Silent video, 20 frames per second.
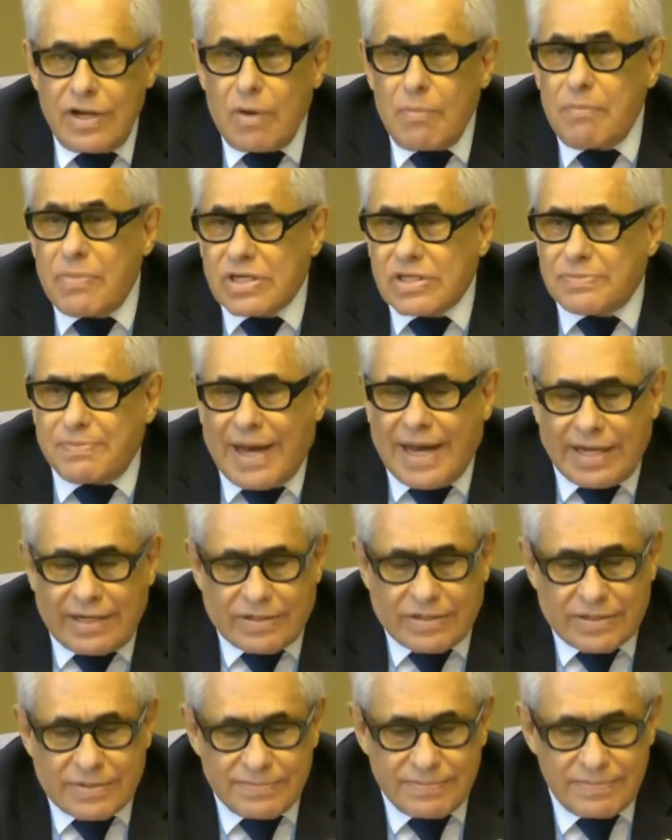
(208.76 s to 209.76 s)
Numbers
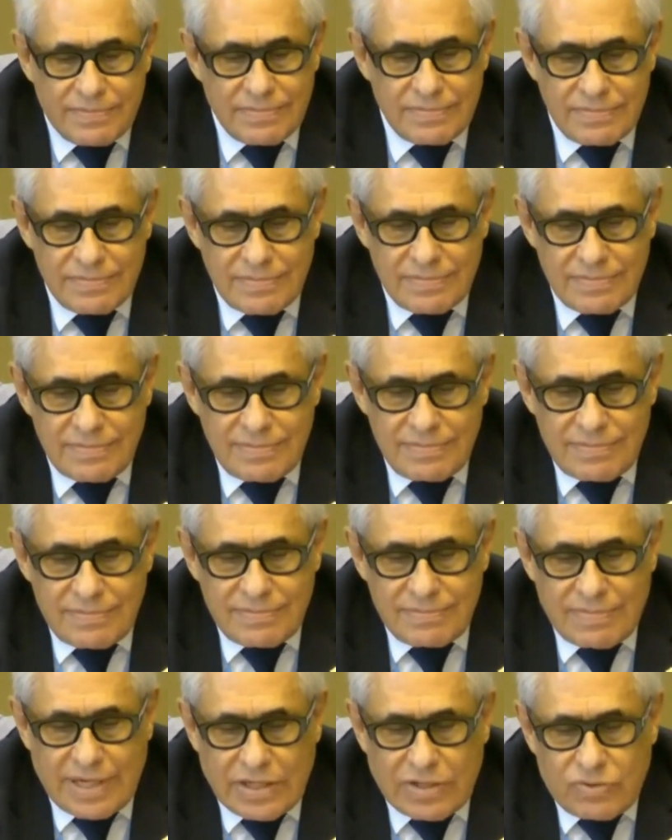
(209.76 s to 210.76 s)
matter.
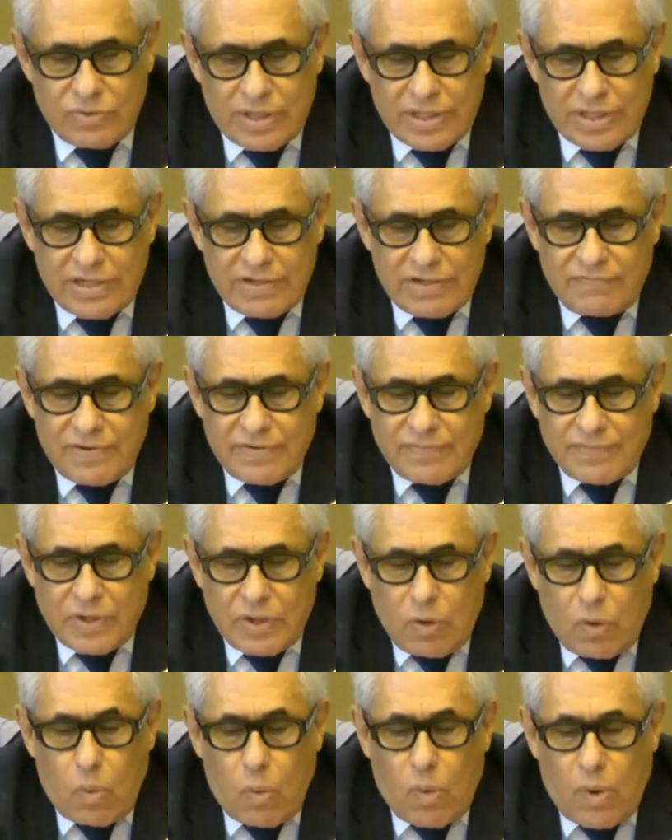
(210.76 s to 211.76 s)
By
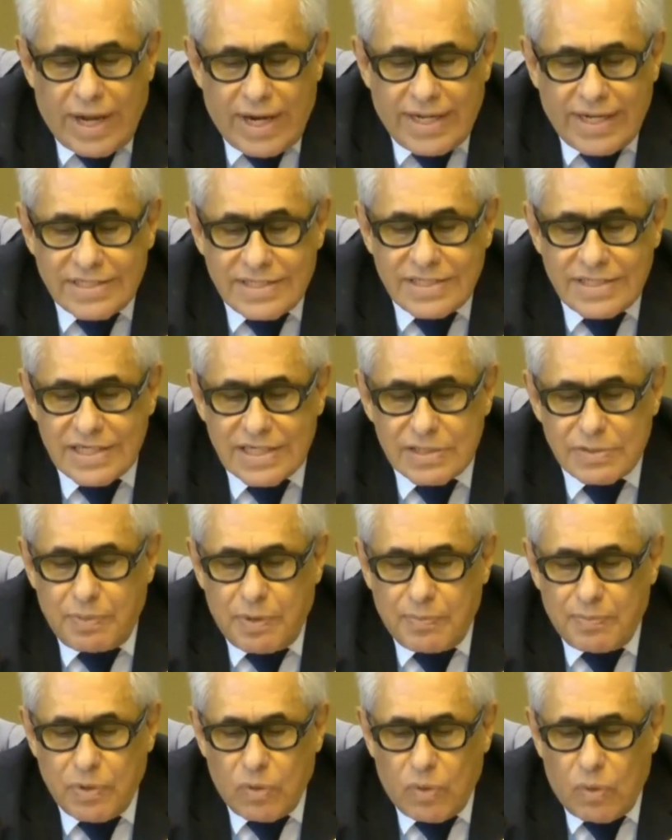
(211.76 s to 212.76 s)
2050, 1 in 6
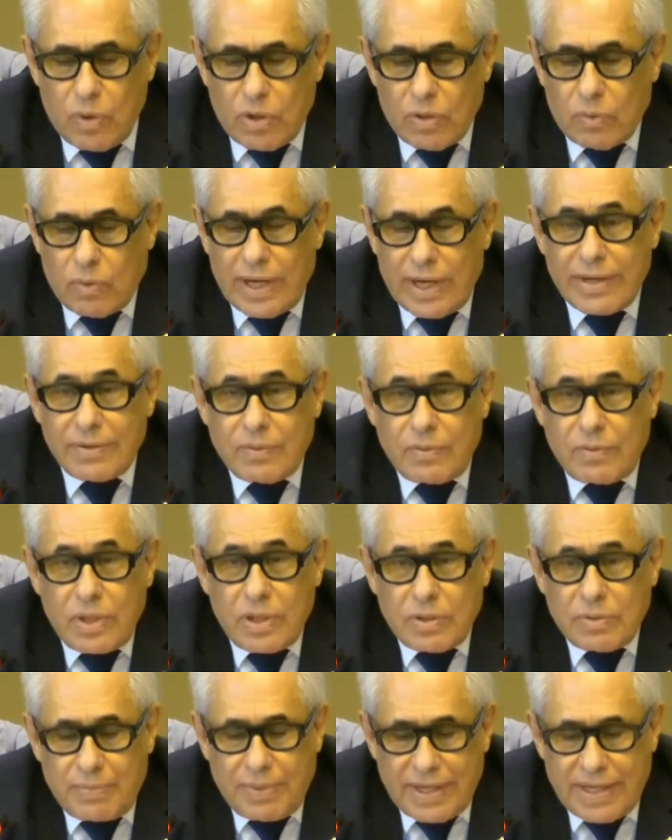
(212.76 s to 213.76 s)
people worldwide
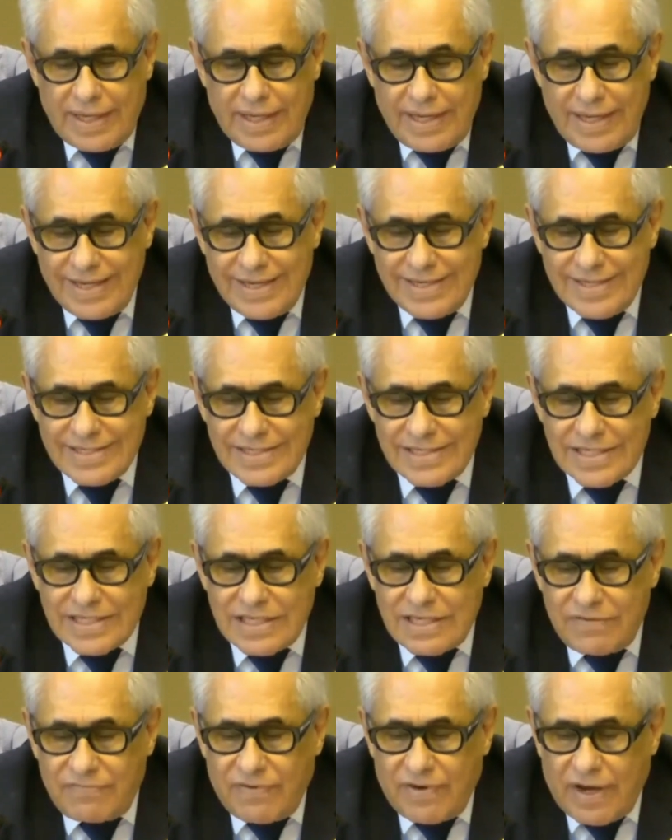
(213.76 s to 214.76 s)
will be
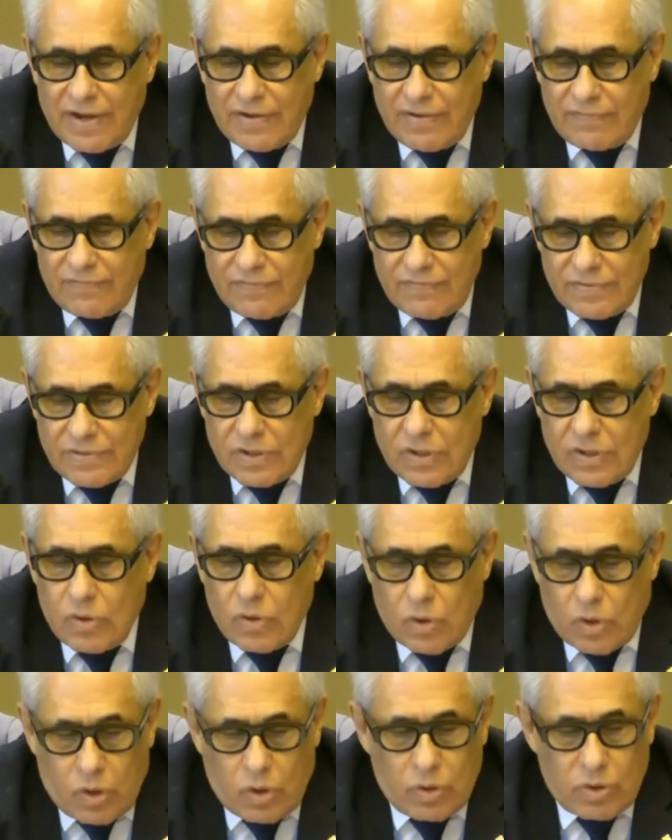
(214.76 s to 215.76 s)
65
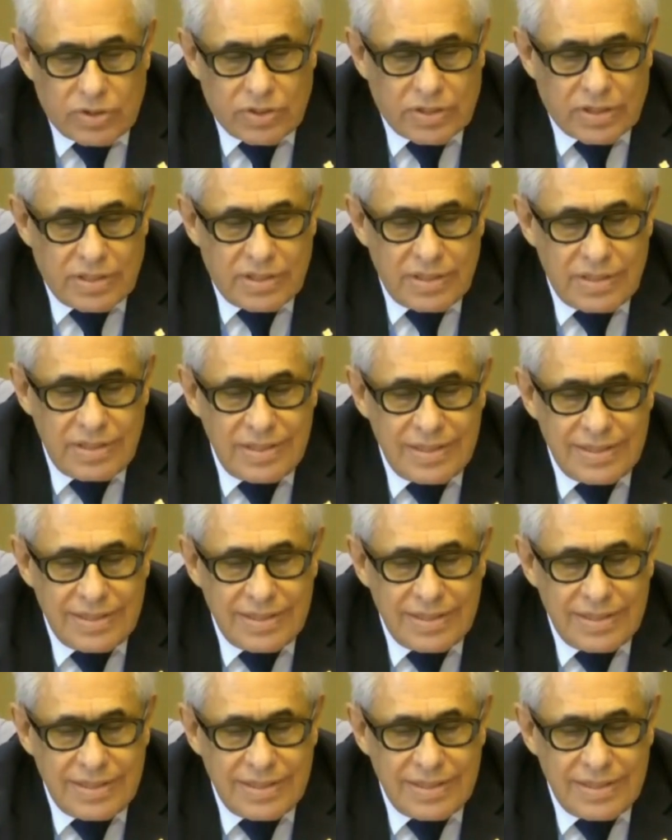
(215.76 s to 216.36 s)
or older.